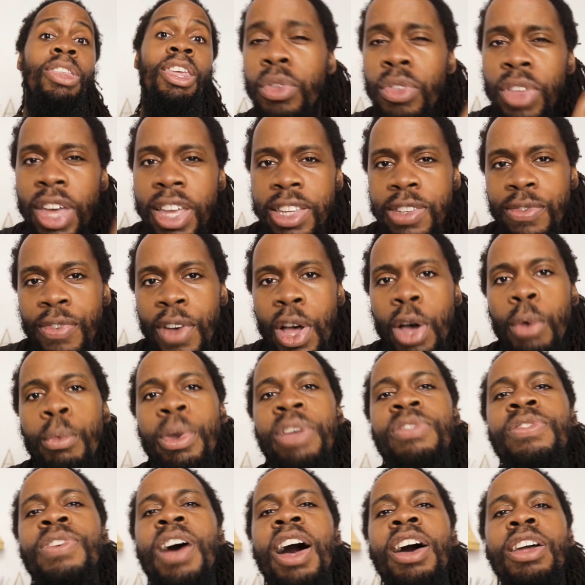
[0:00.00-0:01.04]
Thus far,
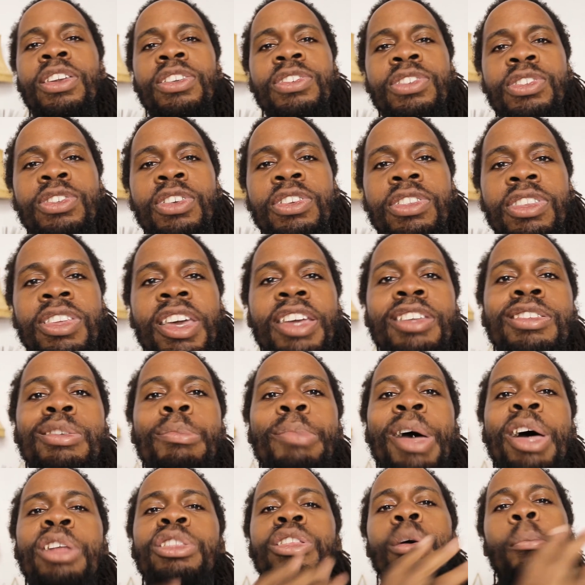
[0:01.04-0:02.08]
we've understood things
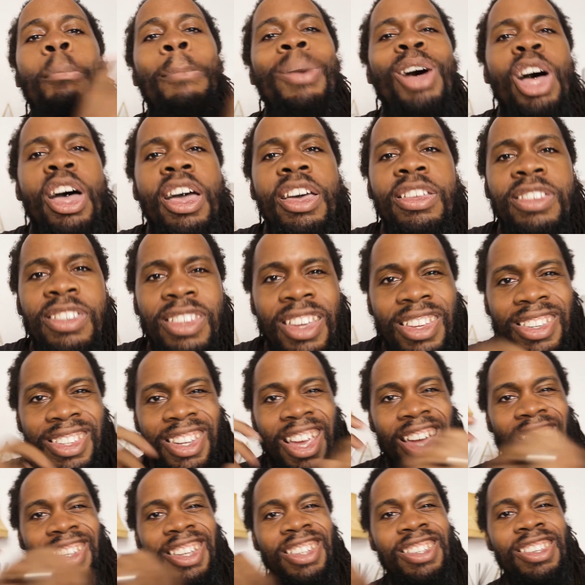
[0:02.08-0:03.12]
about the biases
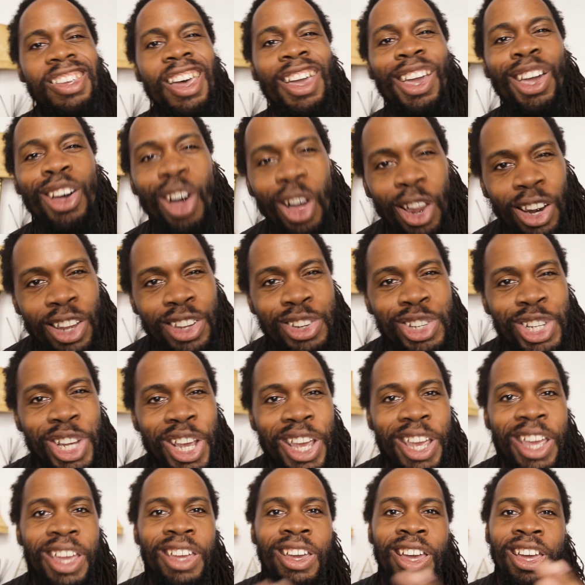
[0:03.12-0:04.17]
and the
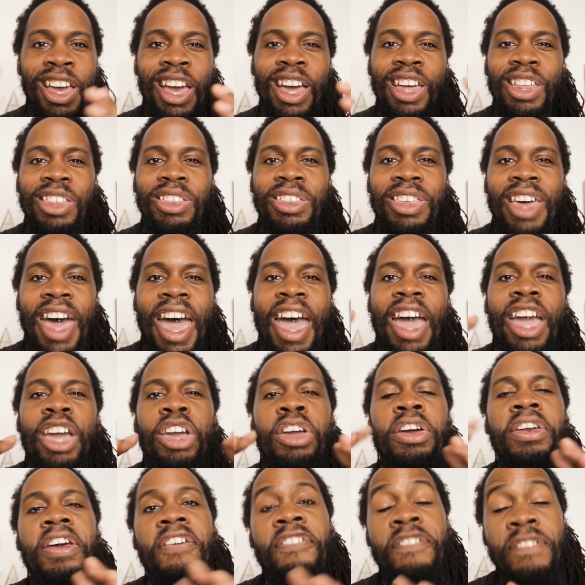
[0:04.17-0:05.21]
psychology that
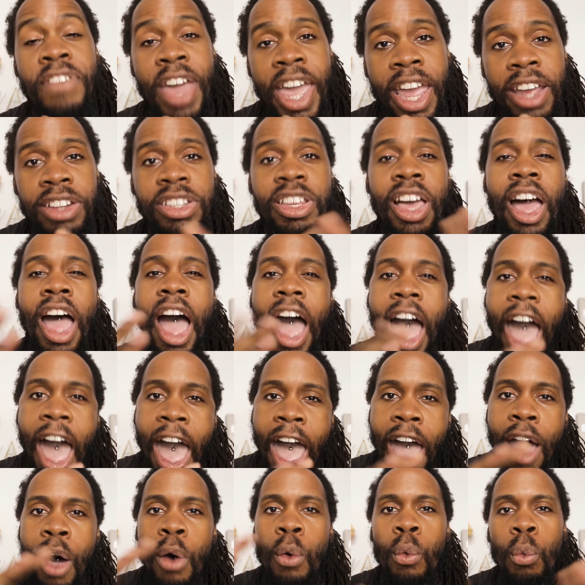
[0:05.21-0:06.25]
can affect
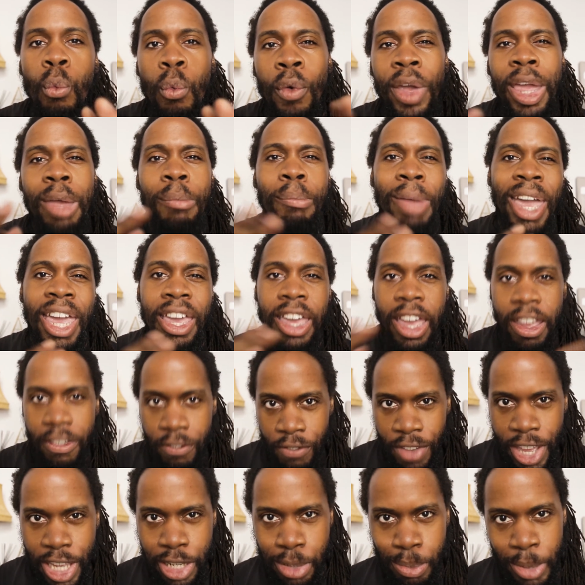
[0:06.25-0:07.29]
how we make
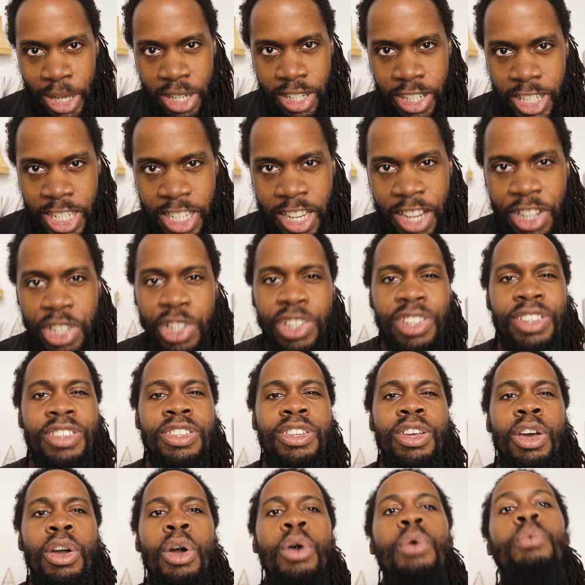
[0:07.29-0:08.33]
investment
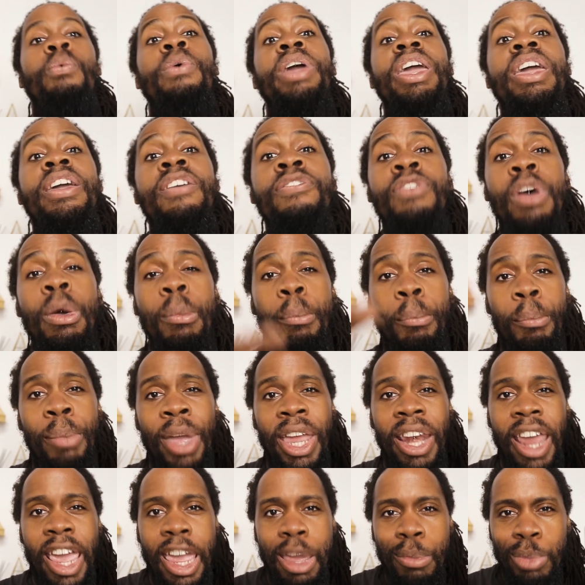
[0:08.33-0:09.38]
decisions. We've
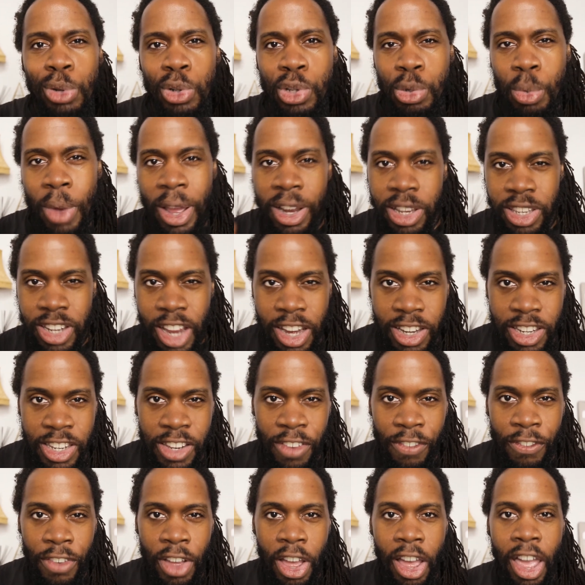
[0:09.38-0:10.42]
been able to
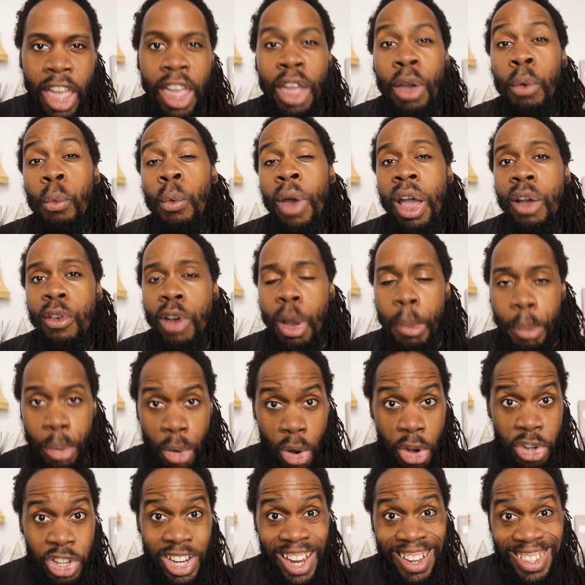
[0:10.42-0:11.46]
identify where our
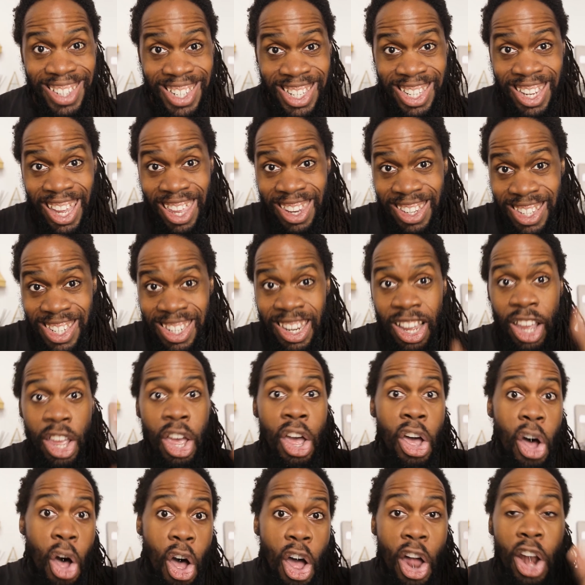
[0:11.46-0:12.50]
project sits
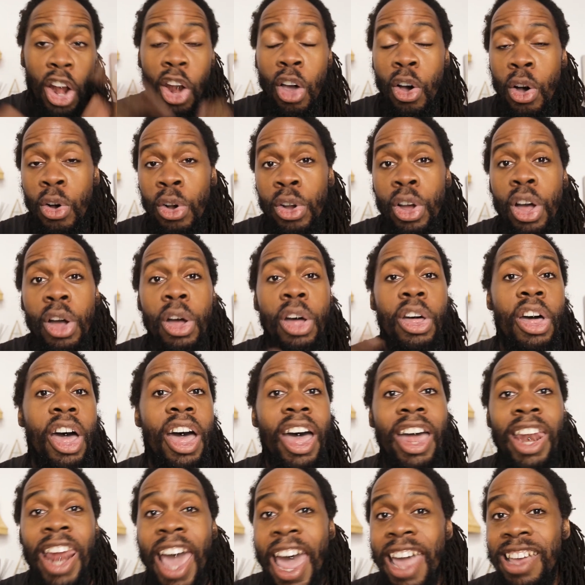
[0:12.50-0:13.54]
along
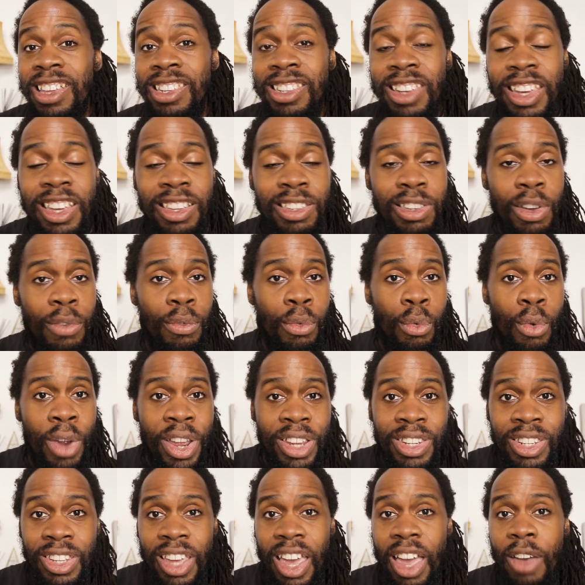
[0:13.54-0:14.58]
an axis of
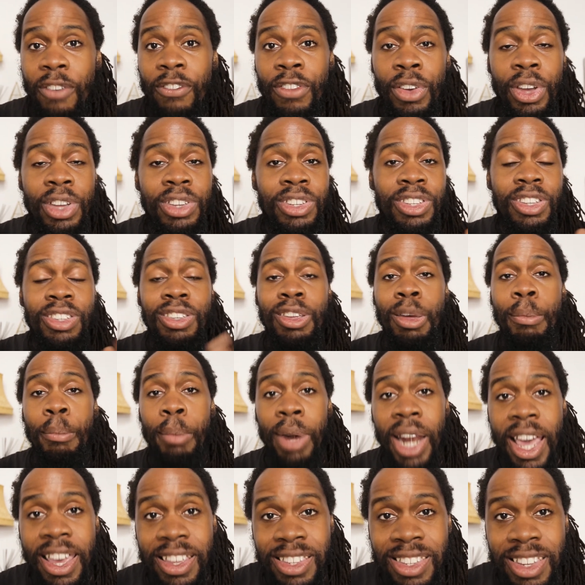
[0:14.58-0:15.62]
risk versus
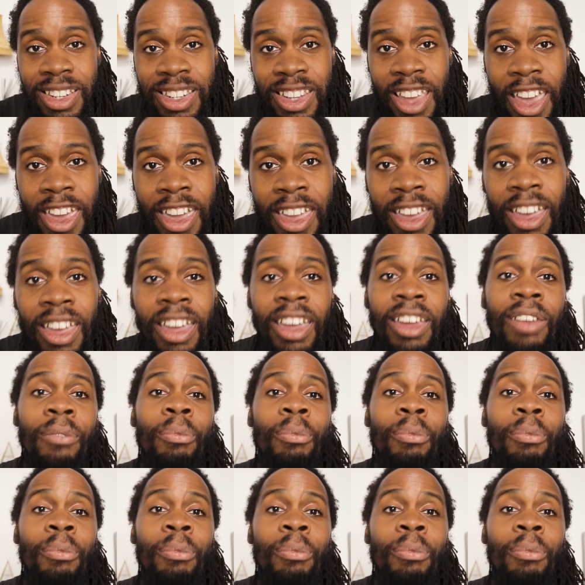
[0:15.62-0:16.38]
complexity.